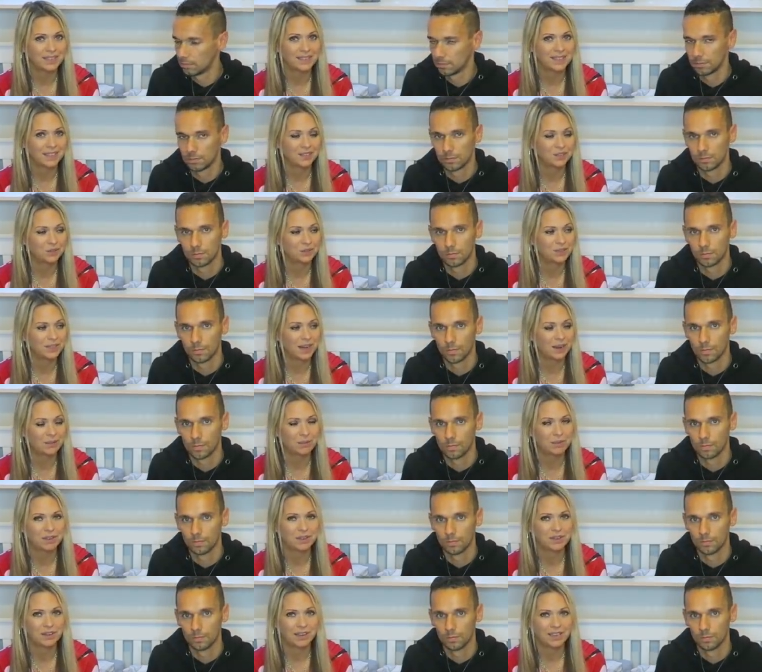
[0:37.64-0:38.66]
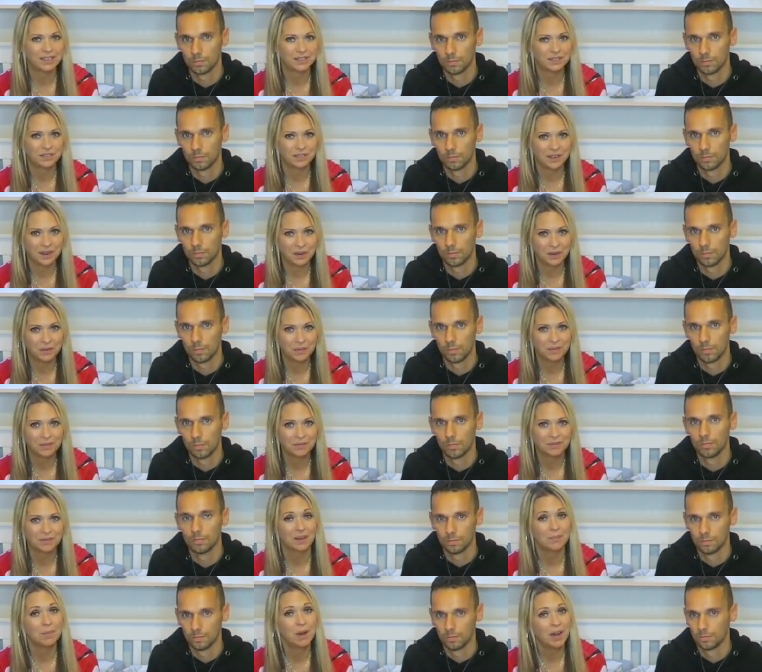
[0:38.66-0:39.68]
Speaker 1: is settled down with a nice film.
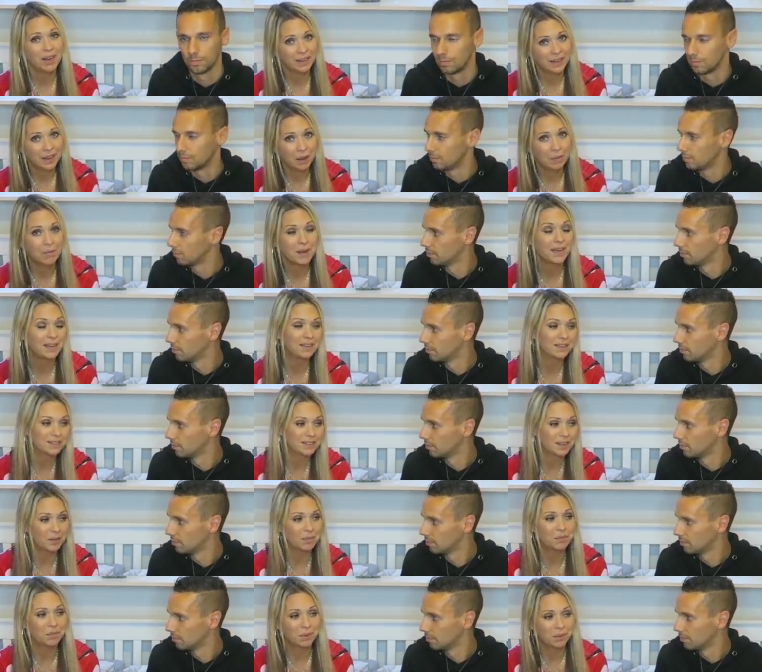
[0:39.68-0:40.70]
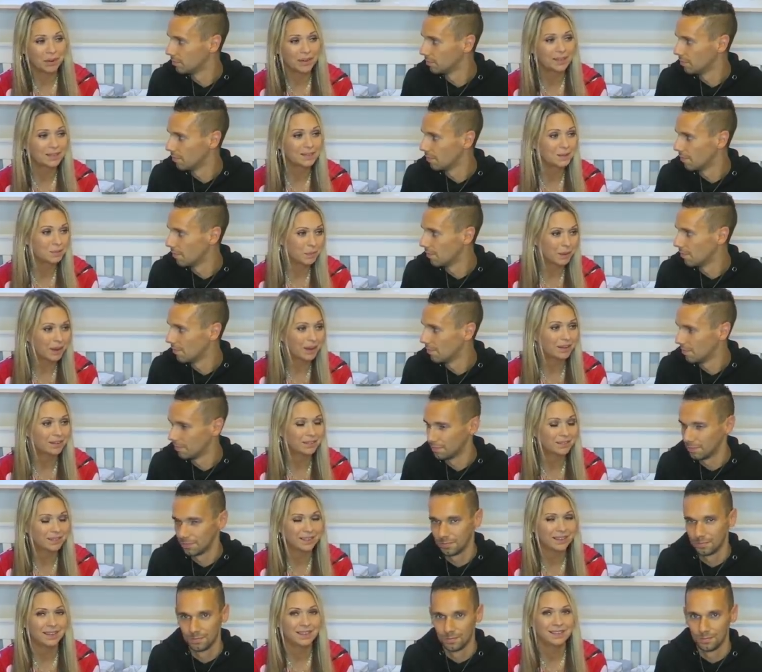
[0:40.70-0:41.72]
He might come in at some points,
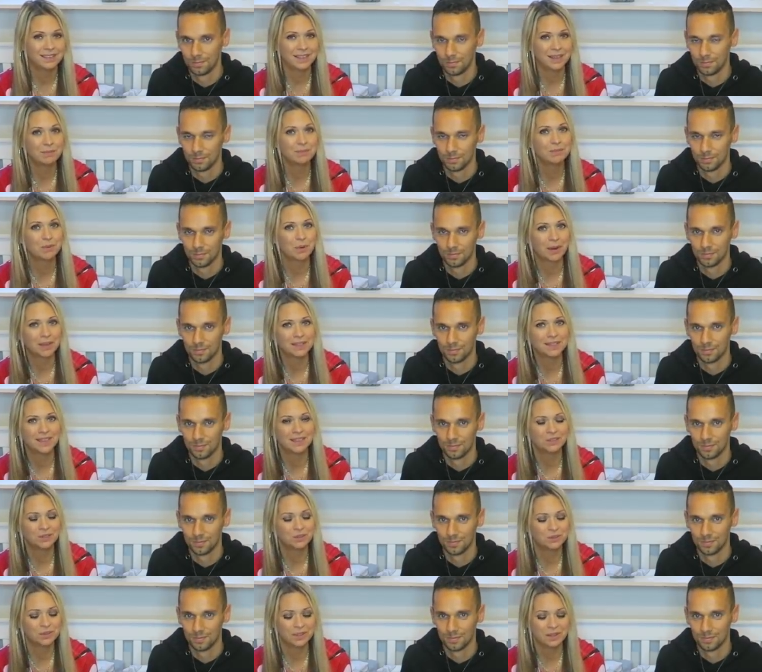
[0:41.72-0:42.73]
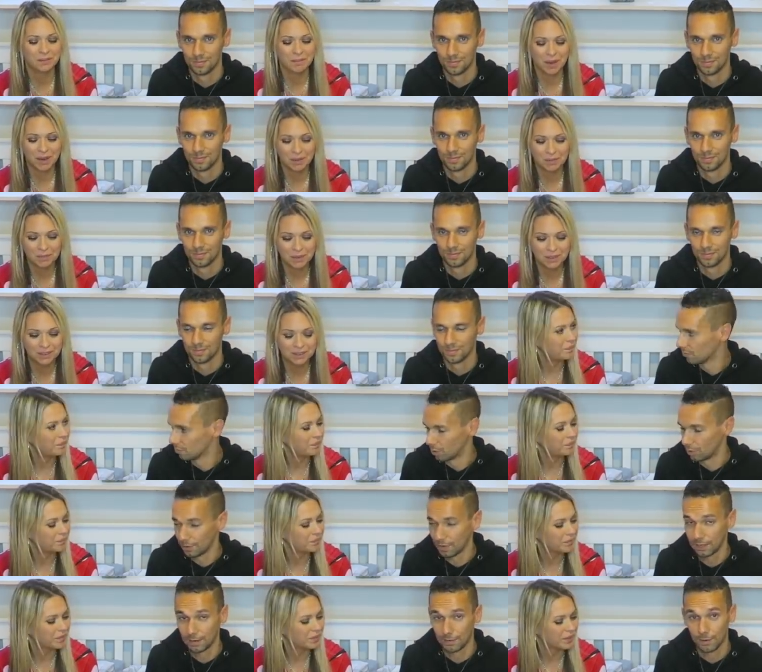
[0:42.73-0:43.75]
but he seems quite settled at the moment.
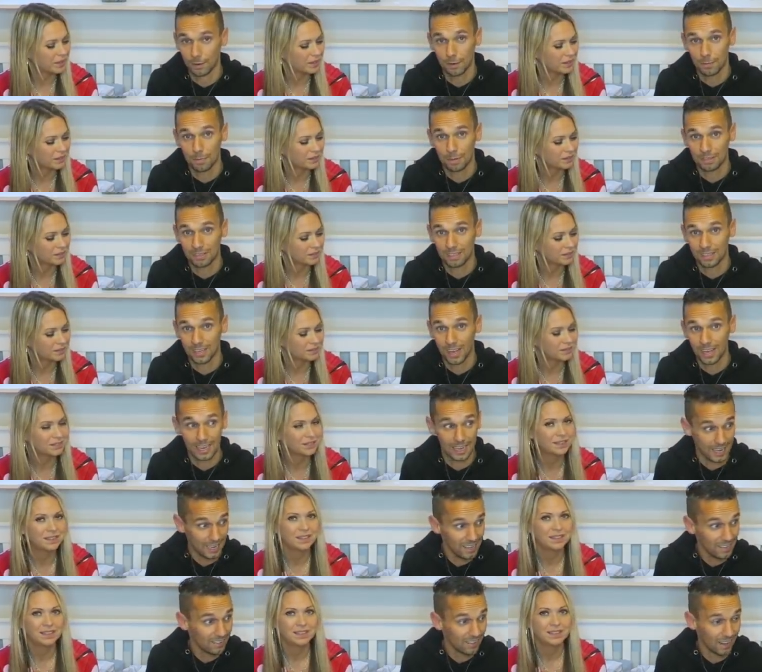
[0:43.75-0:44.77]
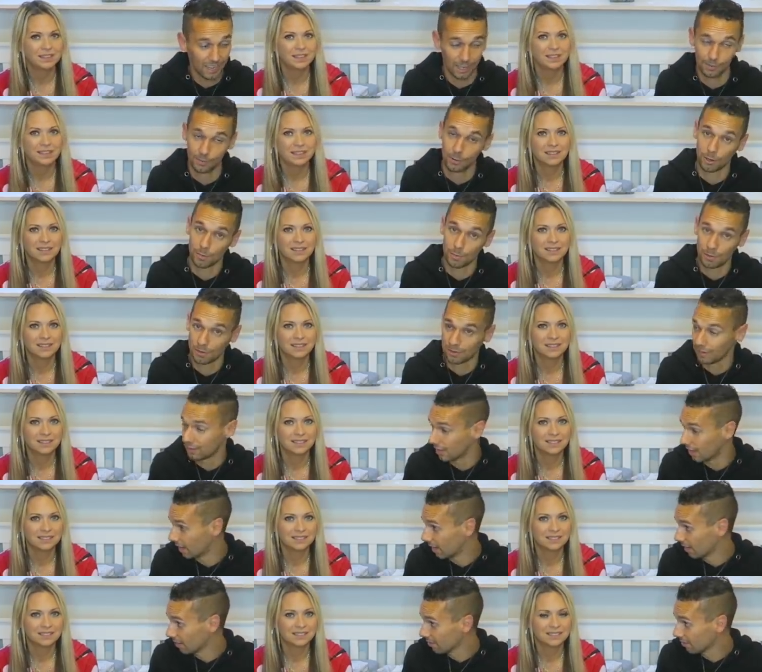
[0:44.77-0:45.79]
Speaker 2: We've had a very busy day. He's had a very busy
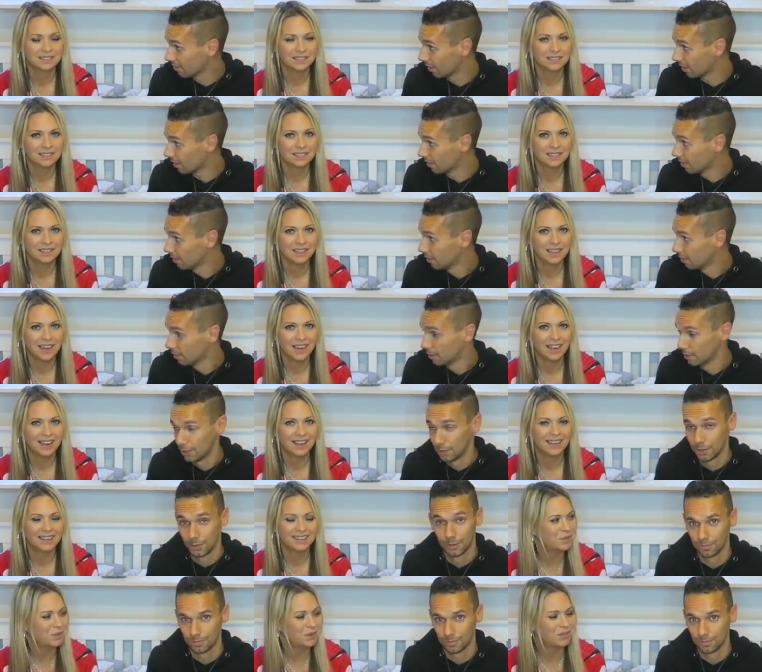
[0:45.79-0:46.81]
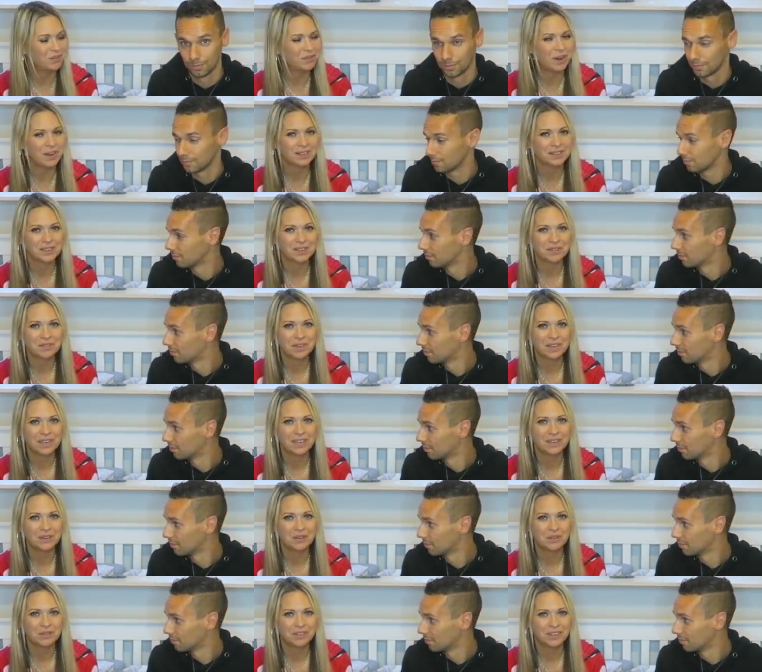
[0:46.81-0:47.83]
day,
Speaker 1: hasn't he? Yeah, we've worked on a
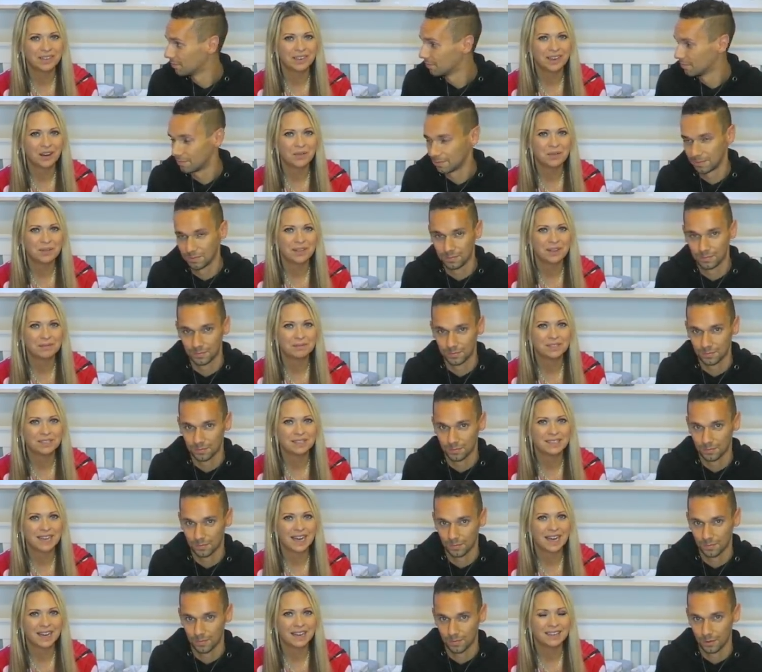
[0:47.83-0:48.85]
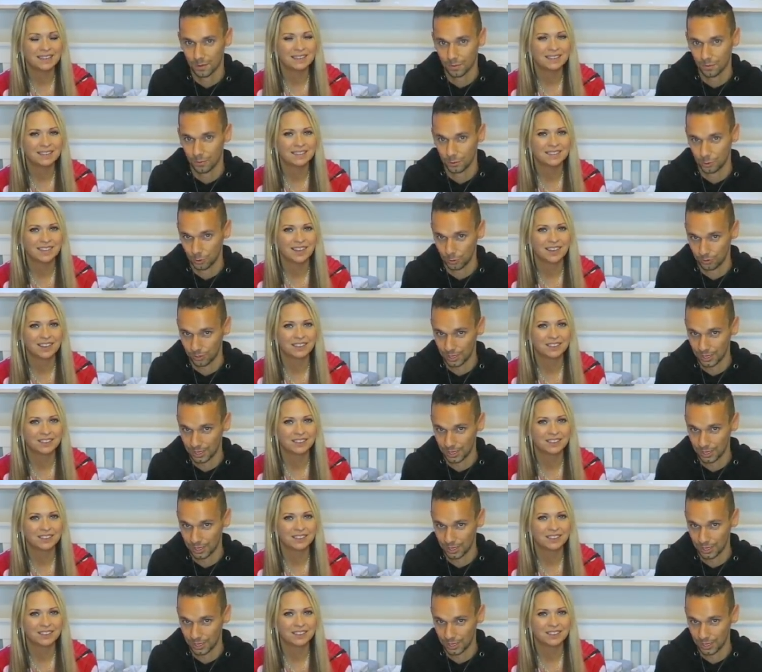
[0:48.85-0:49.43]
really cool video with him today.
Speaker 2: We shall